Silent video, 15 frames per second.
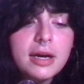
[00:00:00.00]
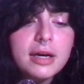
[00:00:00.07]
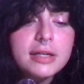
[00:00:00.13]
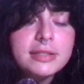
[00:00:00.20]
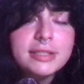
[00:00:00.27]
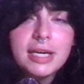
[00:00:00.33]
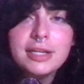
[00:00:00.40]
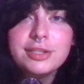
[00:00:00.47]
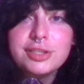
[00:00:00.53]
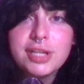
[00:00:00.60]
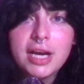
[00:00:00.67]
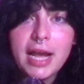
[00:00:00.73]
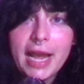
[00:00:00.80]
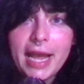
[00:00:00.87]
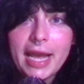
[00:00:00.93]
such
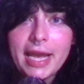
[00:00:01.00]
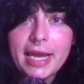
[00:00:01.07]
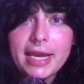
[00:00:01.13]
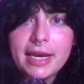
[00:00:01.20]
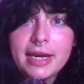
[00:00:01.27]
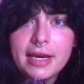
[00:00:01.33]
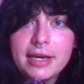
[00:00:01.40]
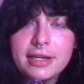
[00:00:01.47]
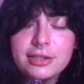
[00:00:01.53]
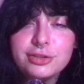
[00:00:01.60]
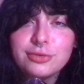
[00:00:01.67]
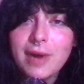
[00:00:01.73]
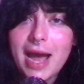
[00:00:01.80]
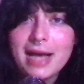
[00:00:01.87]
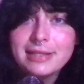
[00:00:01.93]
a
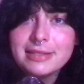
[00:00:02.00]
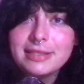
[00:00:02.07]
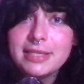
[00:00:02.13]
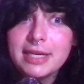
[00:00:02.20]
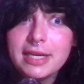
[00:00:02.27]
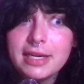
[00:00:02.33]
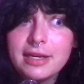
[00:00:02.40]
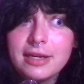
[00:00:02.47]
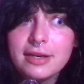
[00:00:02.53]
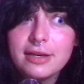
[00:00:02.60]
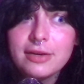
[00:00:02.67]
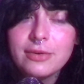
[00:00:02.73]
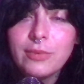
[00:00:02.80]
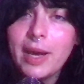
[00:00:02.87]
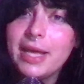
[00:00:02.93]
drastic
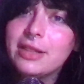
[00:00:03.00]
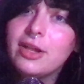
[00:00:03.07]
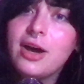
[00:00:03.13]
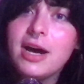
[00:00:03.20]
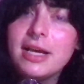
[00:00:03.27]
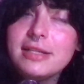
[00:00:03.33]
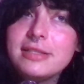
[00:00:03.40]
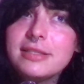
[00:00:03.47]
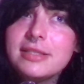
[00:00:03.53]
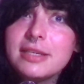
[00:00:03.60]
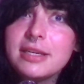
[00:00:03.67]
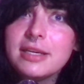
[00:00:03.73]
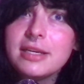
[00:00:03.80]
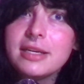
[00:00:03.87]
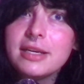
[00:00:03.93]
weight loss,
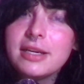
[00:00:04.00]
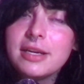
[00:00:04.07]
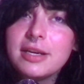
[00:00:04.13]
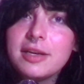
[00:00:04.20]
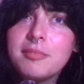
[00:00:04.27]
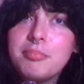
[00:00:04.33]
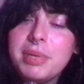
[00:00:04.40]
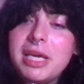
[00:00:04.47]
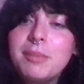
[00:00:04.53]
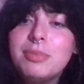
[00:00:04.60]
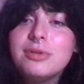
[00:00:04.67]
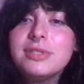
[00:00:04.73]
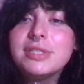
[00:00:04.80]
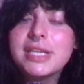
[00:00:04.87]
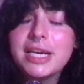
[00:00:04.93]

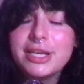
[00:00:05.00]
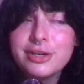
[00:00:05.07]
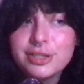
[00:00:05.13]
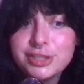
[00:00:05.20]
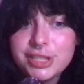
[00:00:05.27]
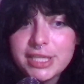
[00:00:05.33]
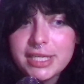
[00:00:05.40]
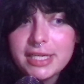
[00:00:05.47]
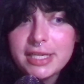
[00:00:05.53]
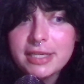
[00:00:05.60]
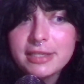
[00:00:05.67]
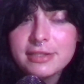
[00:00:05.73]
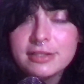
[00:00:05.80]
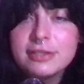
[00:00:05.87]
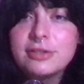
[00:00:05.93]
people's
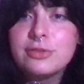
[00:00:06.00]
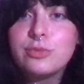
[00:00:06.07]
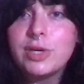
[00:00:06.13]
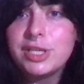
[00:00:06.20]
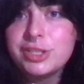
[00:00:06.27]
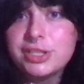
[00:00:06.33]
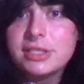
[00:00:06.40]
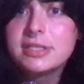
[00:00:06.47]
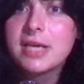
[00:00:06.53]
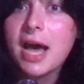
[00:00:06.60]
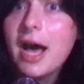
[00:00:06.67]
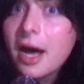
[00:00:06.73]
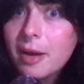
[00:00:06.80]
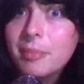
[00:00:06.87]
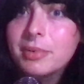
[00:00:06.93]
energy switches
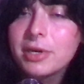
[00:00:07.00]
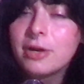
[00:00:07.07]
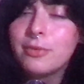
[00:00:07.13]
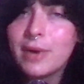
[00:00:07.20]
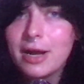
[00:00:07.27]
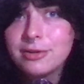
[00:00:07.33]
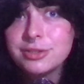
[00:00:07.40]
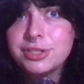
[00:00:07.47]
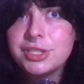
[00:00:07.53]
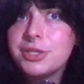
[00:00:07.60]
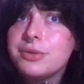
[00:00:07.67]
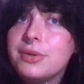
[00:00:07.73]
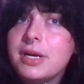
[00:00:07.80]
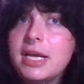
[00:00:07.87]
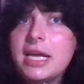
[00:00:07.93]
up around
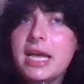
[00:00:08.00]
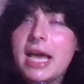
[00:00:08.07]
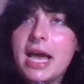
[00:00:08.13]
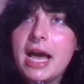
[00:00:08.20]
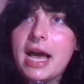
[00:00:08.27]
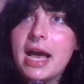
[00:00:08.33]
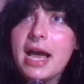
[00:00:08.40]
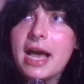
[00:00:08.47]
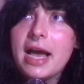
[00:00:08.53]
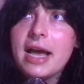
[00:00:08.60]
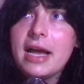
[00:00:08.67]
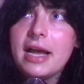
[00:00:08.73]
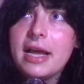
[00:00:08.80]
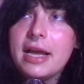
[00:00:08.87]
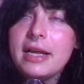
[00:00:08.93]
you.
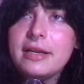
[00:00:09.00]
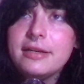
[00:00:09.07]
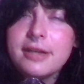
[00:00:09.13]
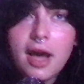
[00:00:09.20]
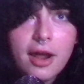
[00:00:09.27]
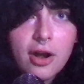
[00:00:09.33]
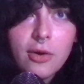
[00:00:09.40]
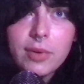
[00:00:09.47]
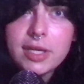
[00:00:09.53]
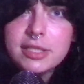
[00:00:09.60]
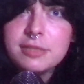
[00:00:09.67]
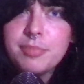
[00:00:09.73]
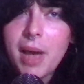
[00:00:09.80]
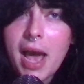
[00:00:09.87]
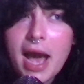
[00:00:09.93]
Not
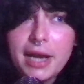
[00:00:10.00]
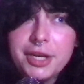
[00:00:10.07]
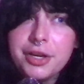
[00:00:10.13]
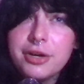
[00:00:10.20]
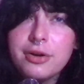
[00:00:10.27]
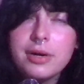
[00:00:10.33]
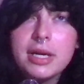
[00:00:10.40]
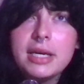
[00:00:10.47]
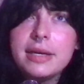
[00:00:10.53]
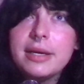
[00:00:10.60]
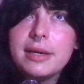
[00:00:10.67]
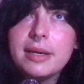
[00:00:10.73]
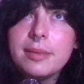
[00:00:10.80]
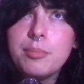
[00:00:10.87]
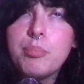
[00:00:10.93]
always bad, you know,
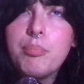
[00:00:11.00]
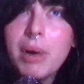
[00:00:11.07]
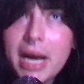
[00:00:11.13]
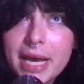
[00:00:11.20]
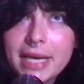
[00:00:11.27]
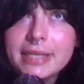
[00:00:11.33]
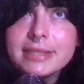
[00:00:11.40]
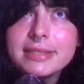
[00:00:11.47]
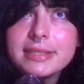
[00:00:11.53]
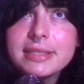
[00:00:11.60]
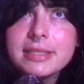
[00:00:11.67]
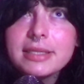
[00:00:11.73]
eh, but